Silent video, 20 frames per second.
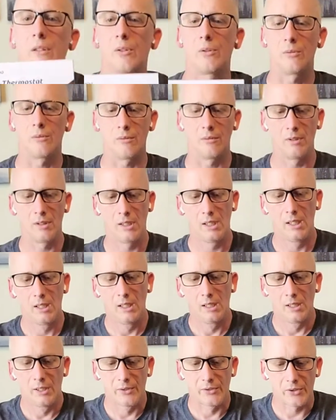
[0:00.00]
cool.
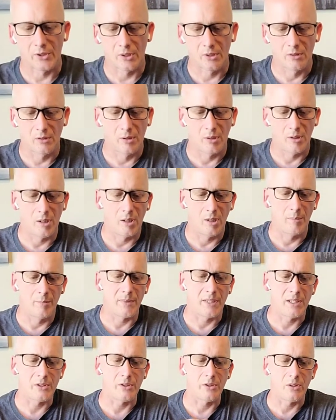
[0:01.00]
So
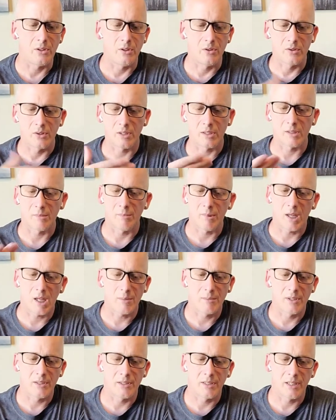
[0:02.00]
easy to use at the
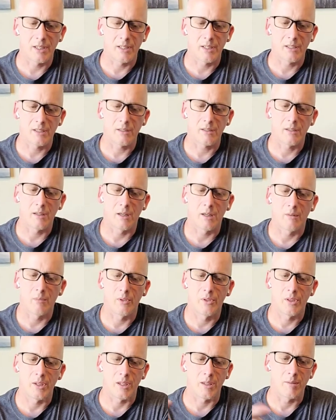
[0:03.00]
bottom of the tank
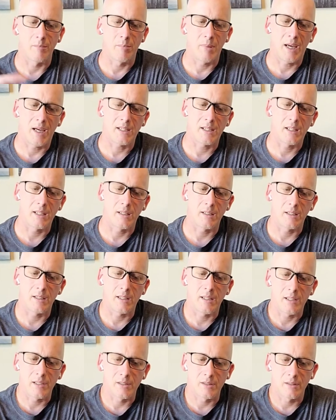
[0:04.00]
with the backing
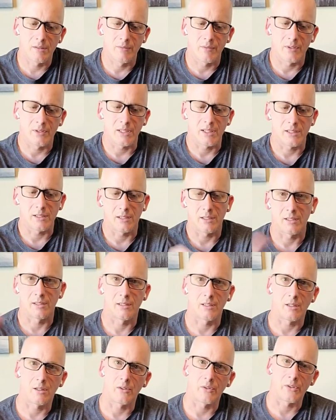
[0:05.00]
adhesive. It's easy to
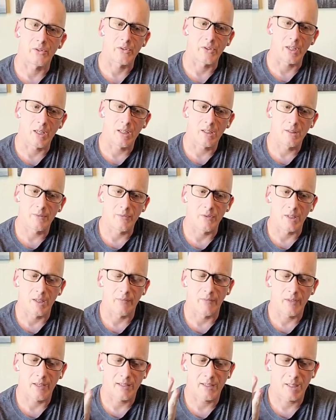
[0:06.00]
stick on the side if you
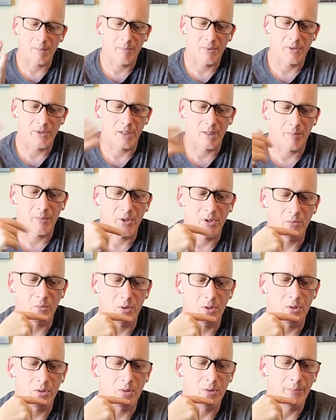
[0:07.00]
have that type of setup that you
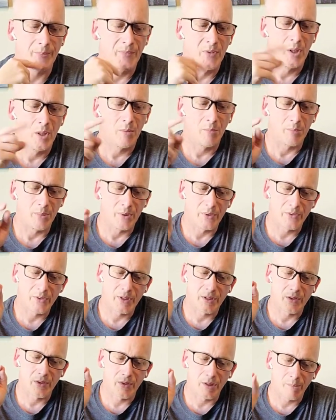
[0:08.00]
want to do.
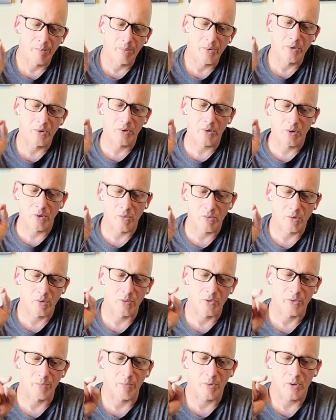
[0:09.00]
Built-in temperature control
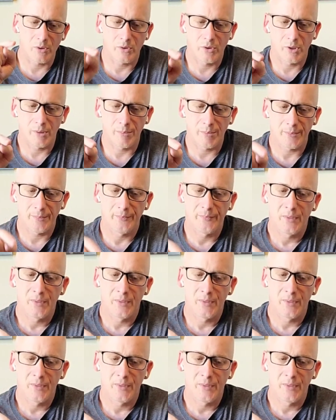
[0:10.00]
smart chip